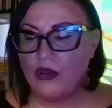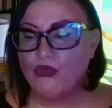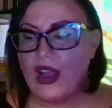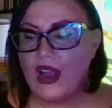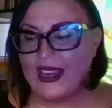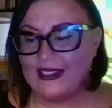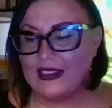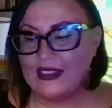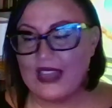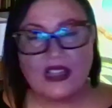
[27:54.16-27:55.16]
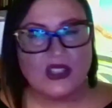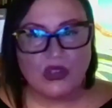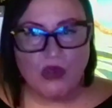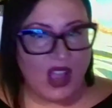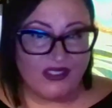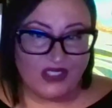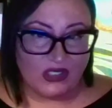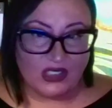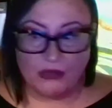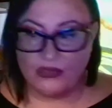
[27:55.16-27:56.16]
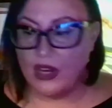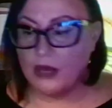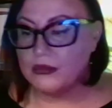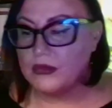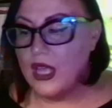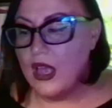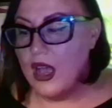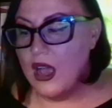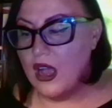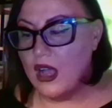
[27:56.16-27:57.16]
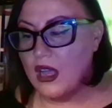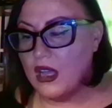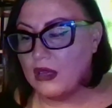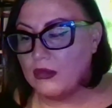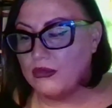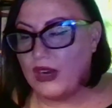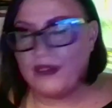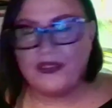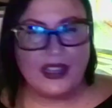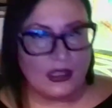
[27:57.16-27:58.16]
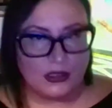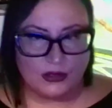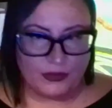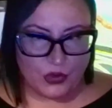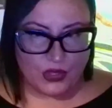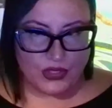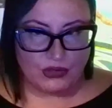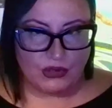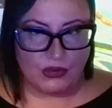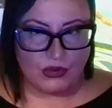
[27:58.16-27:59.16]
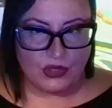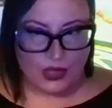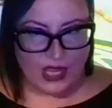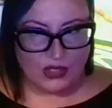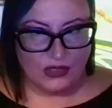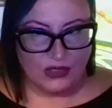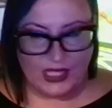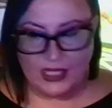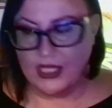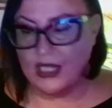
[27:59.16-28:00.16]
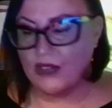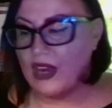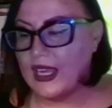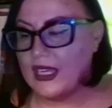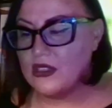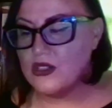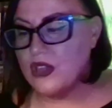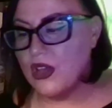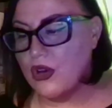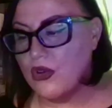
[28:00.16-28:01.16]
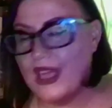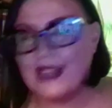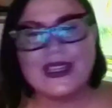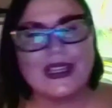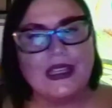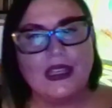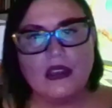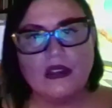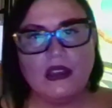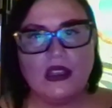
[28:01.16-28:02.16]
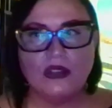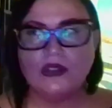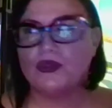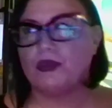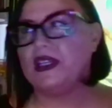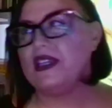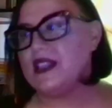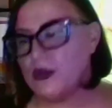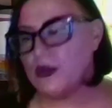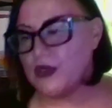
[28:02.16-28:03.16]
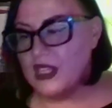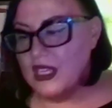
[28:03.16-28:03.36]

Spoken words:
right. That's who I learned them from. Raphael, of course, is an angel of healing, right? So that's like guilt, replacing it with